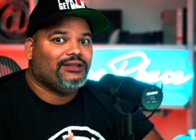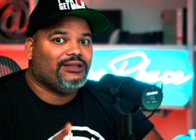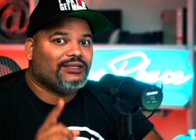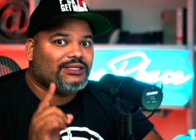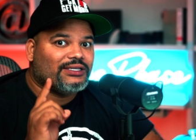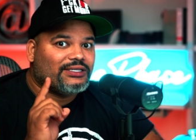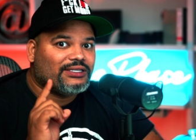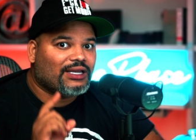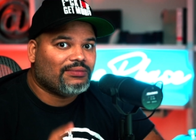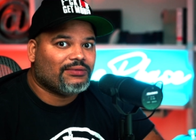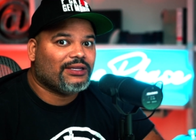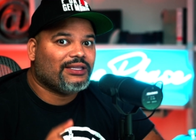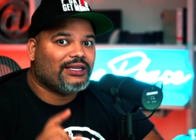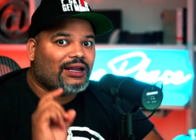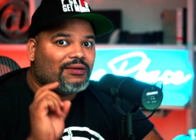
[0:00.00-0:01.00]
This is
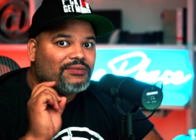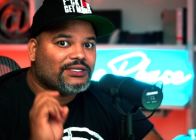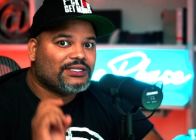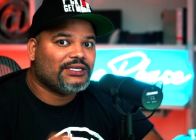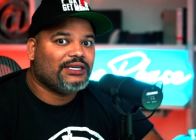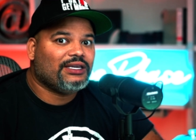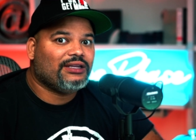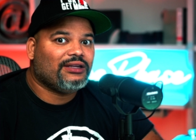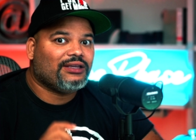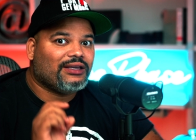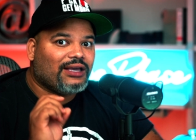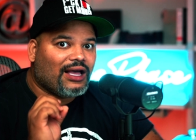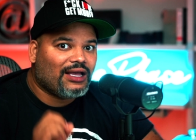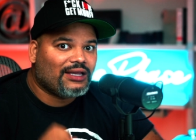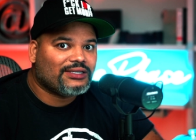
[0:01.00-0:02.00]
something that I'm seeing
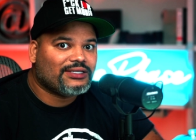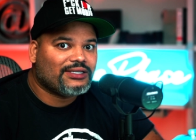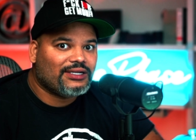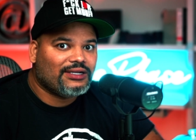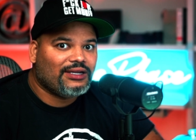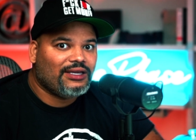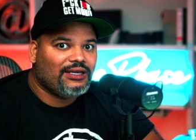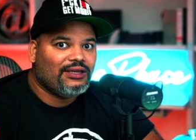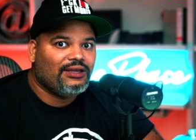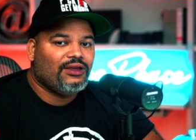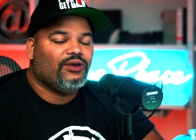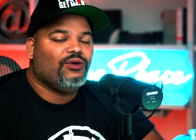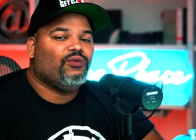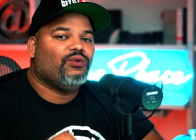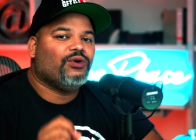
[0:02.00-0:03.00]
constantly
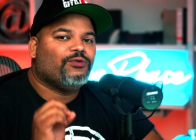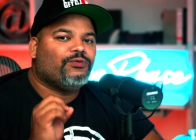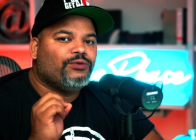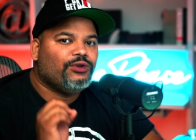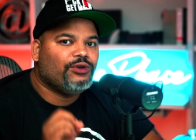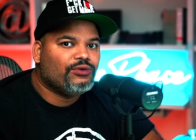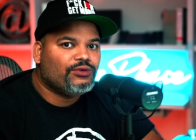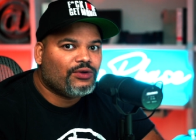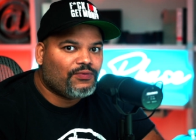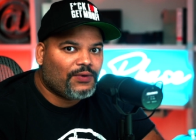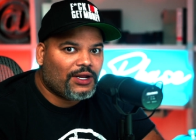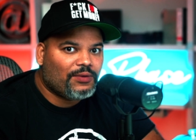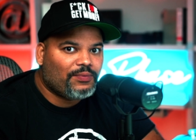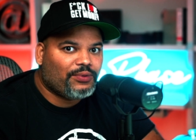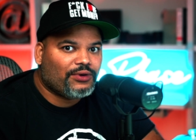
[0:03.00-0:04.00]
with new
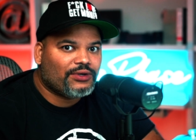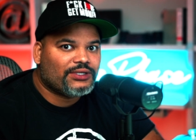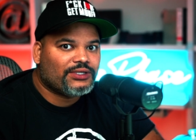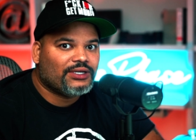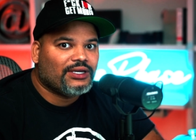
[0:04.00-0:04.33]
developers,